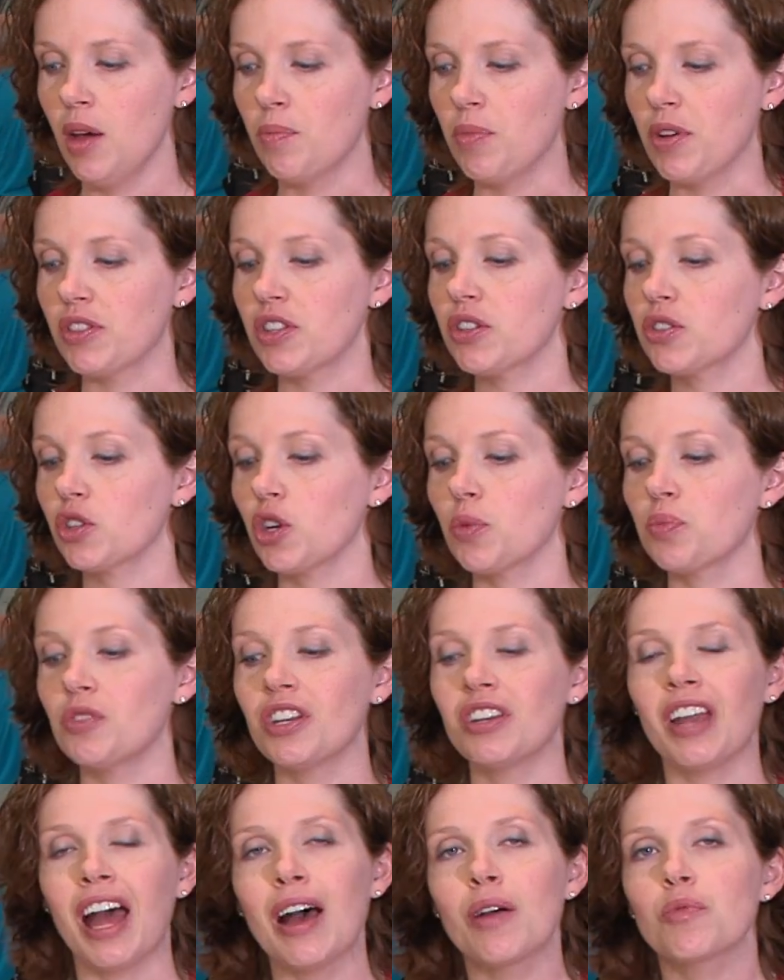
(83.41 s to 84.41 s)
But this group
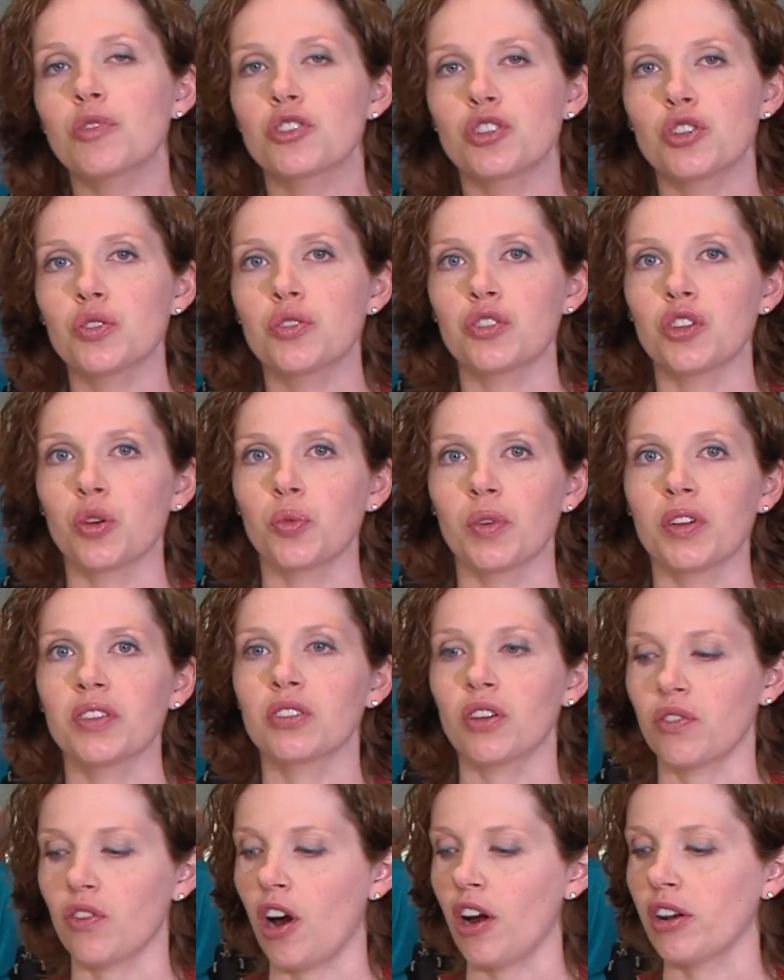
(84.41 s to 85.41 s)
did not reduce their
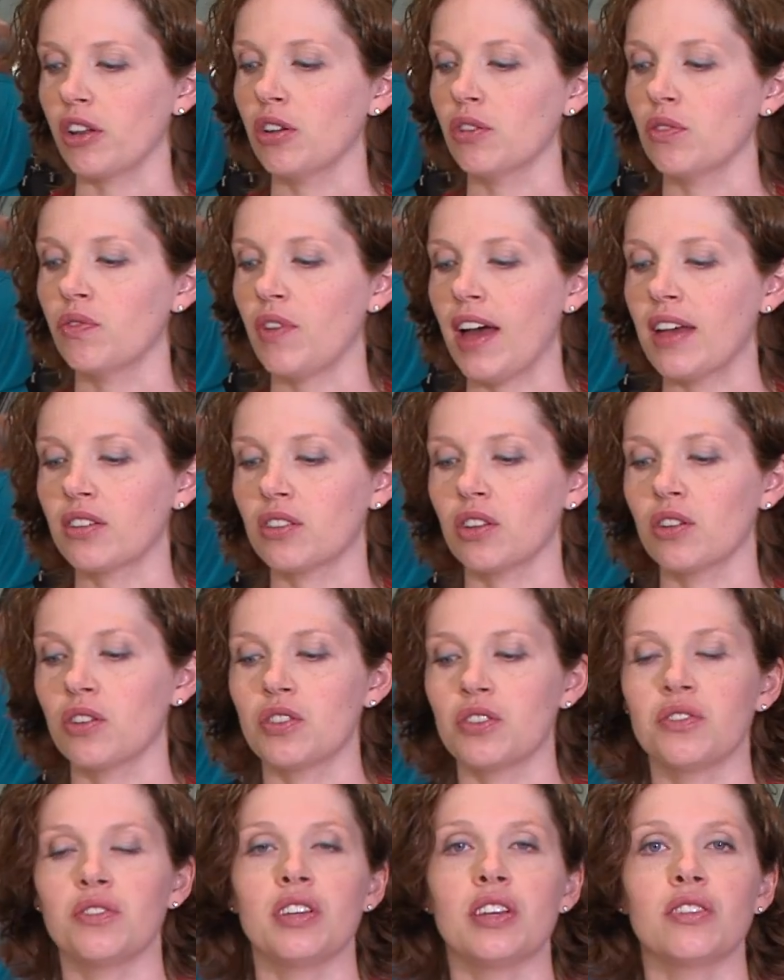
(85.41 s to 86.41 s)
risk of
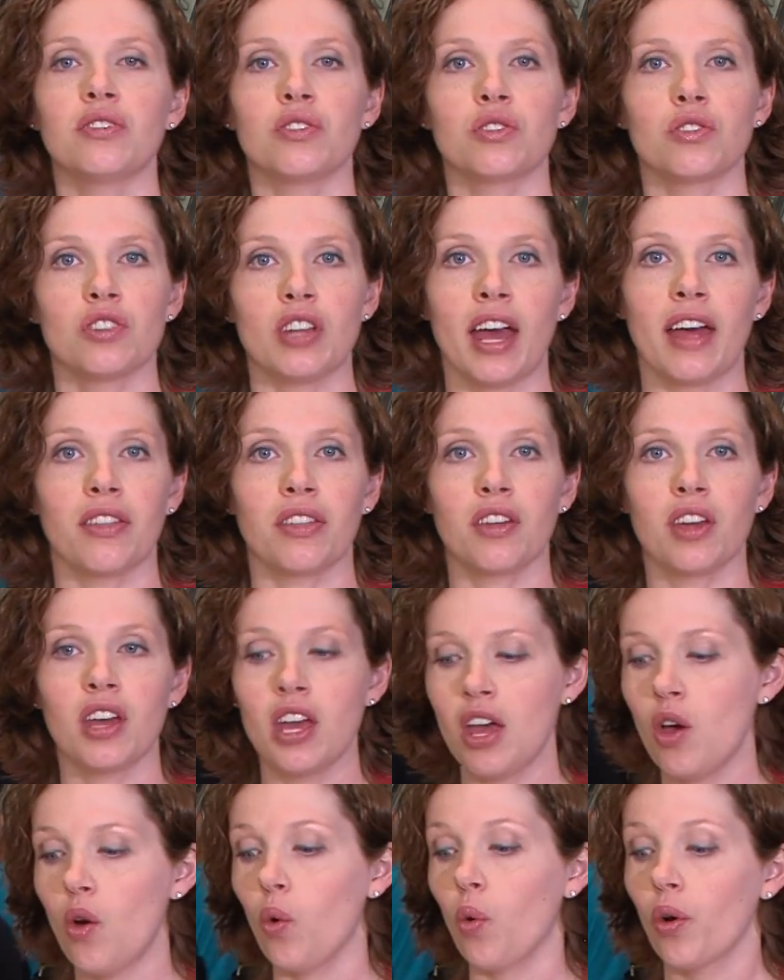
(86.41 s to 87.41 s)
cardiovascular disease or death,
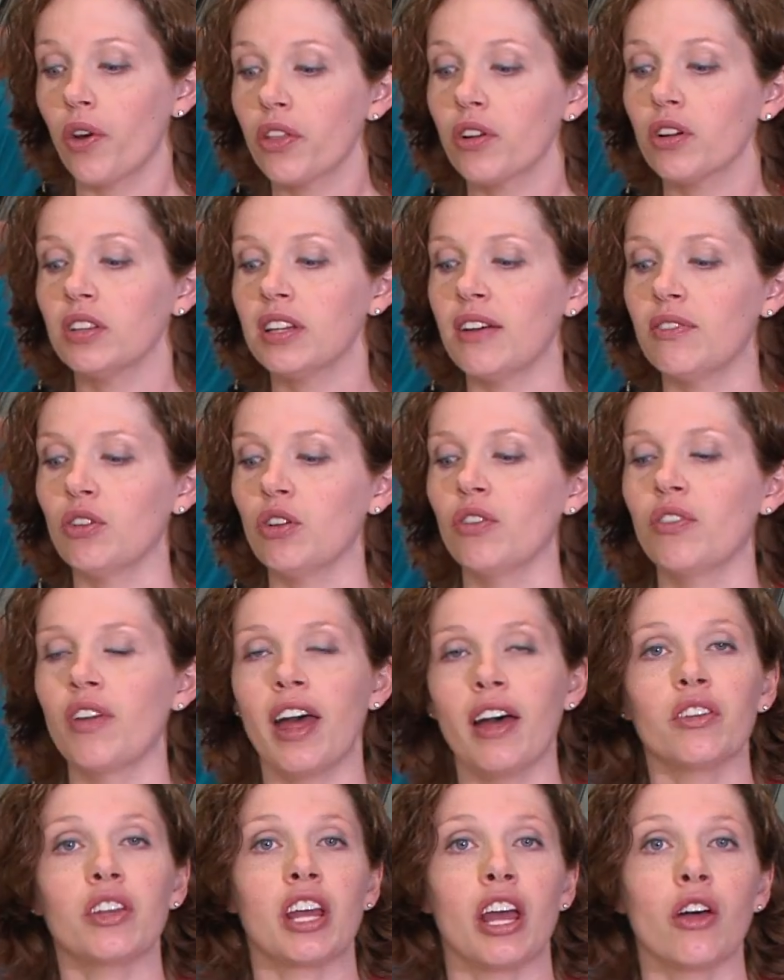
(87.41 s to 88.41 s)
or their level of
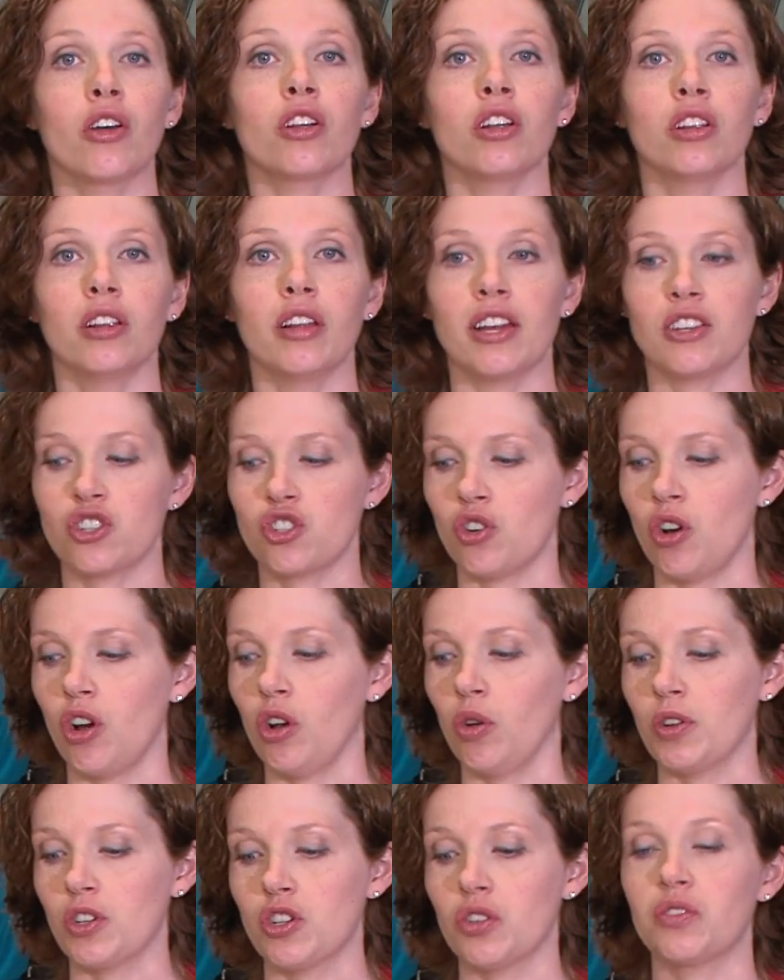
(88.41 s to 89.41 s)
LDL
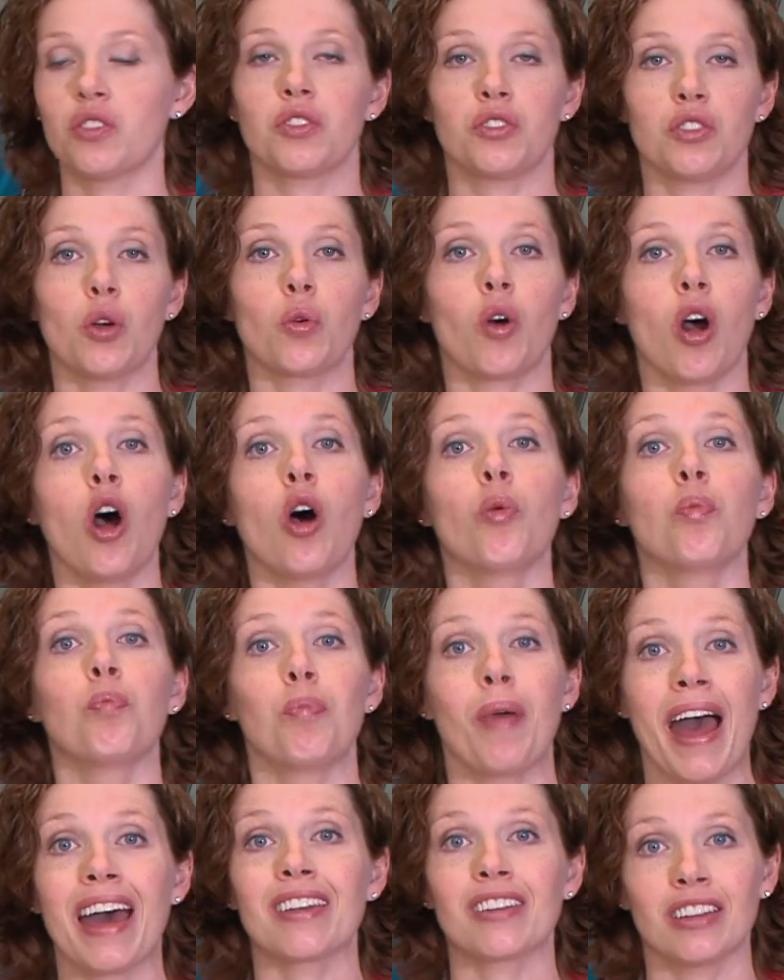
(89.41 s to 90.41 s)
cholesterol, which is the so-called
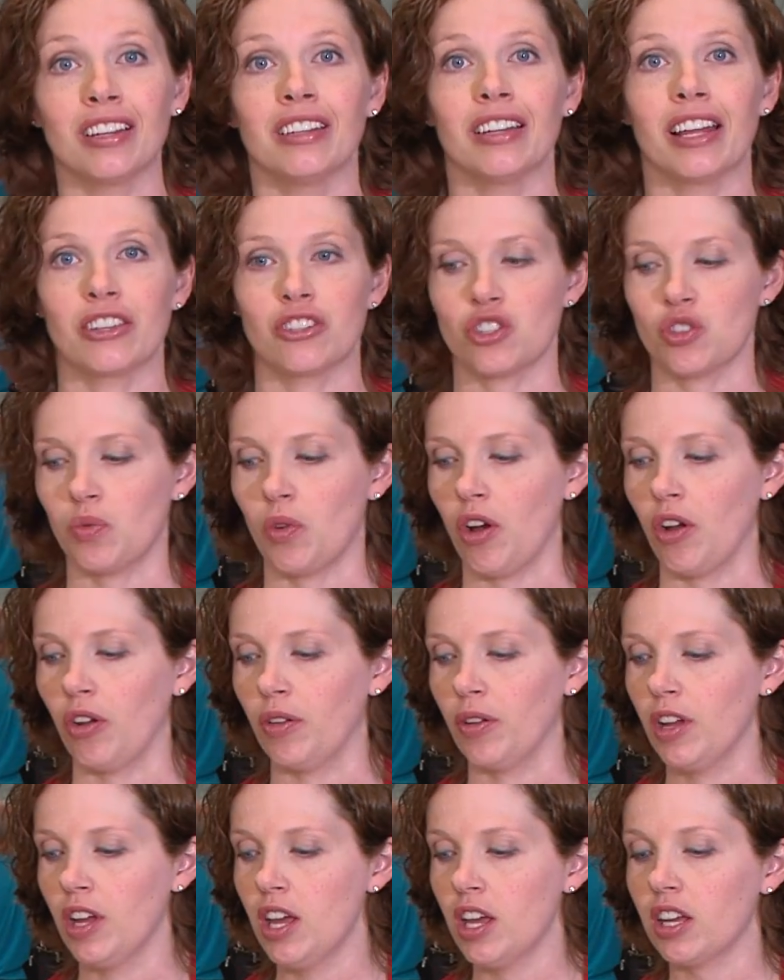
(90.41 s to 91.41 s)
bad
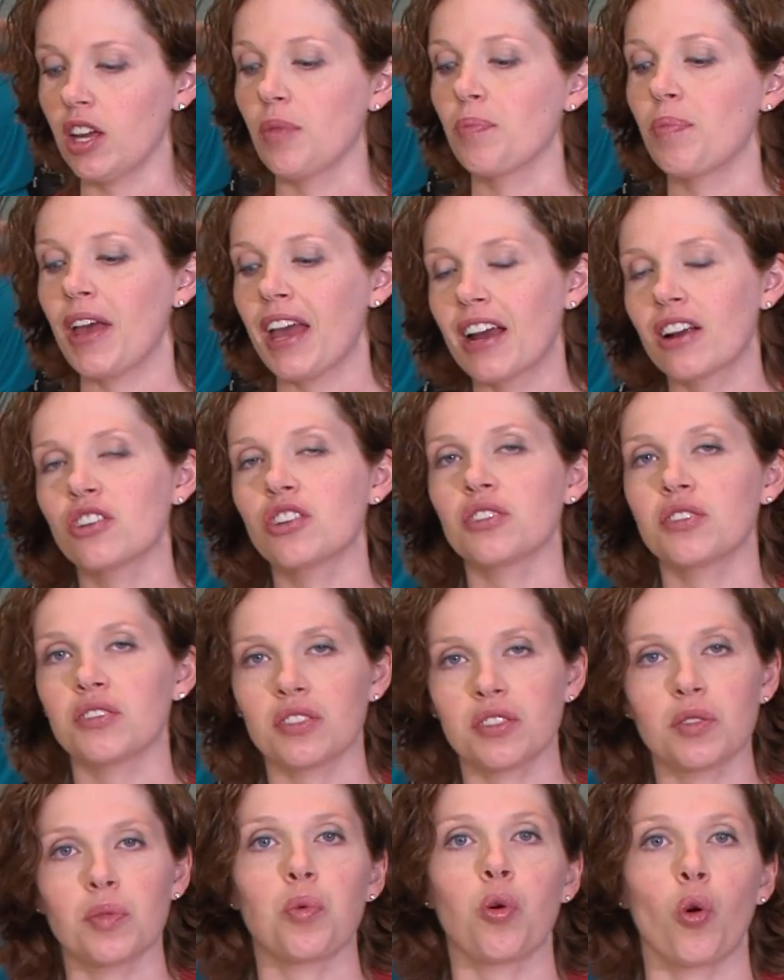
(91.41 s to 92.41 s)
cholesterol, compared to
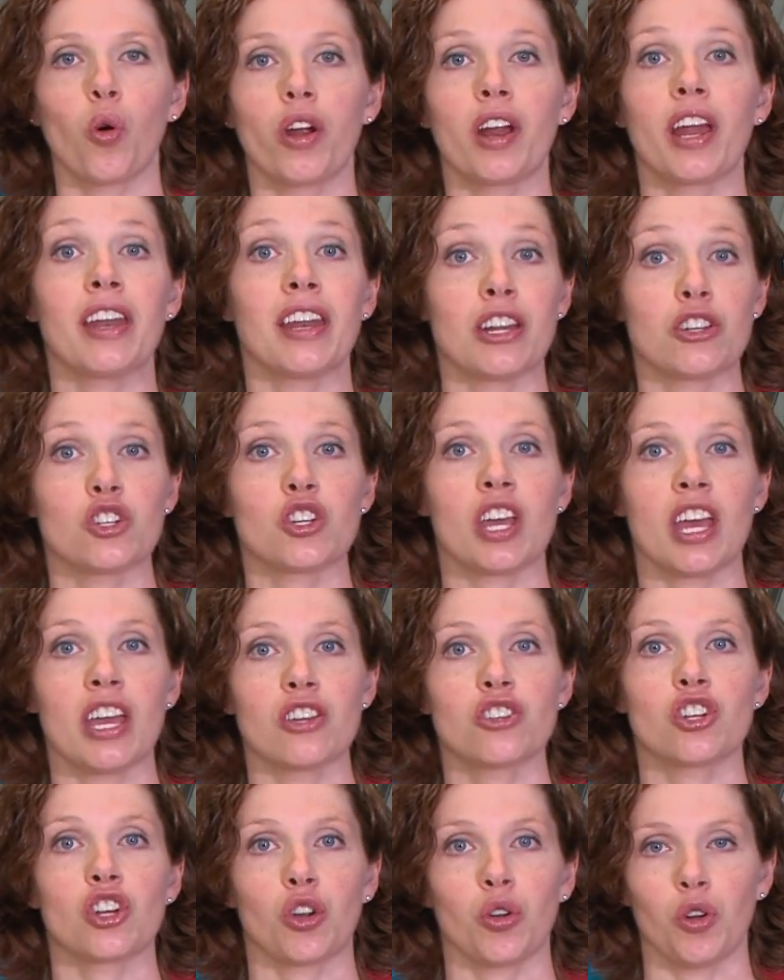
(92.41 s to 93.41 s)
the support and
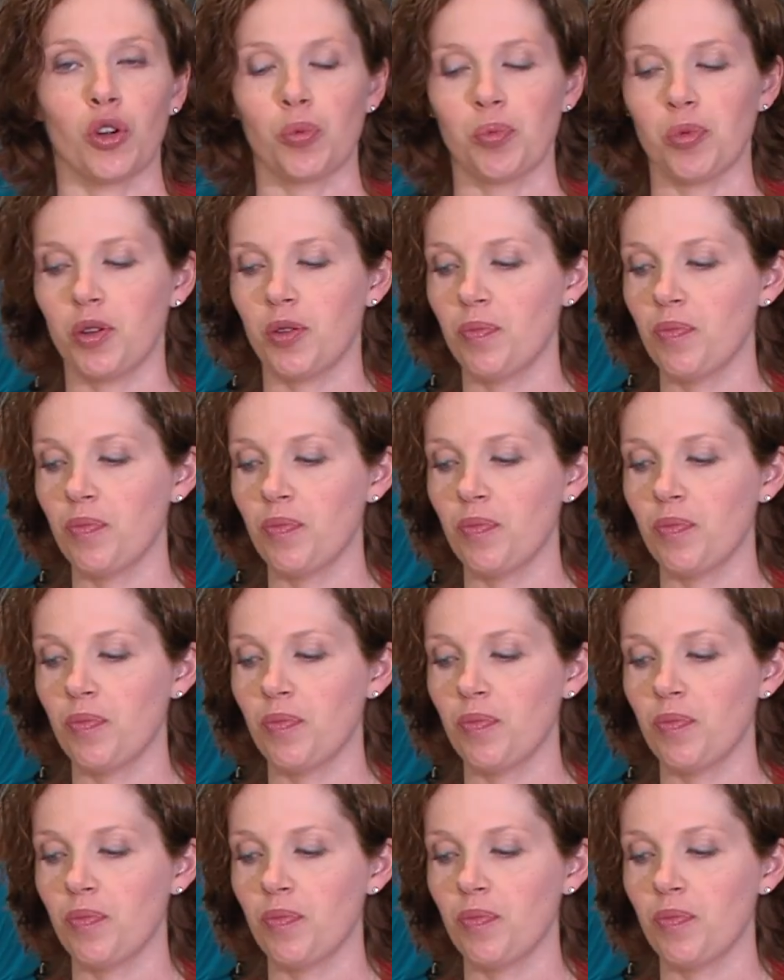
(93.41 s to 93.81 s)
education group.